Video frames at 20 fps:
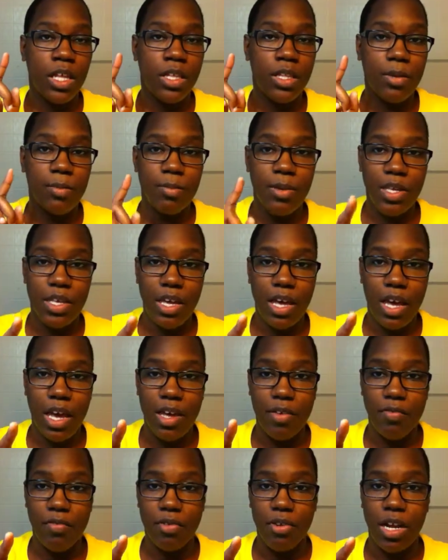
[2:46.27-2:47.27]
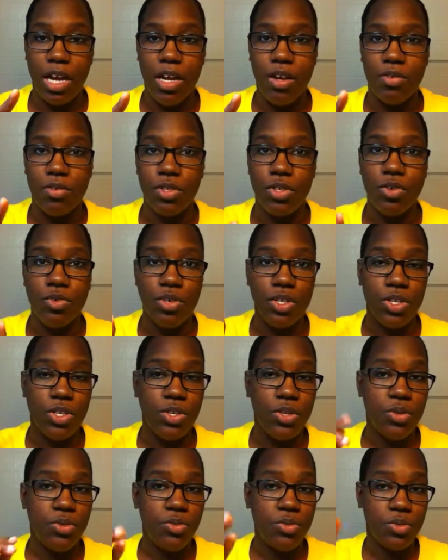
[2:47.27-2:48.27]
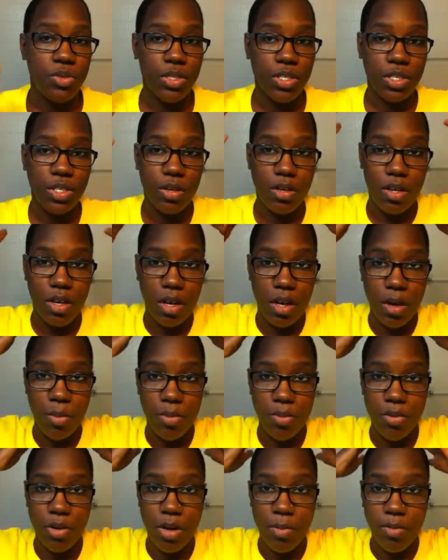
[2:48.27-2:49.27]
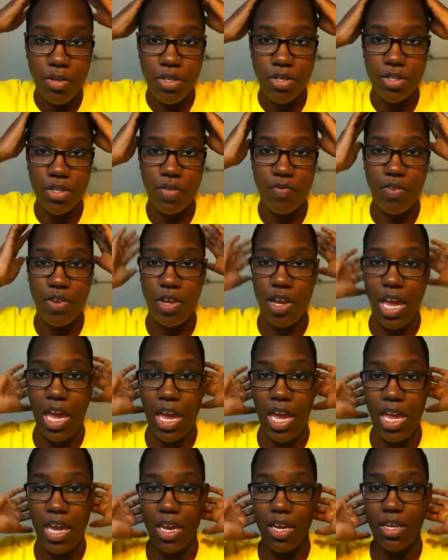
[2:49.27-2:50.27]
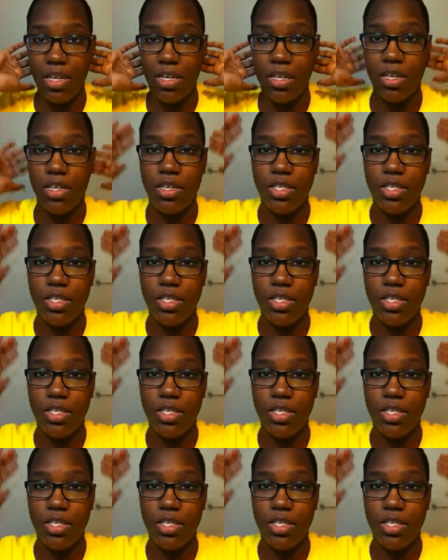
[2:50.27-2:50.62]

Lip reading: the beehive crown, you can use the perimeters of your head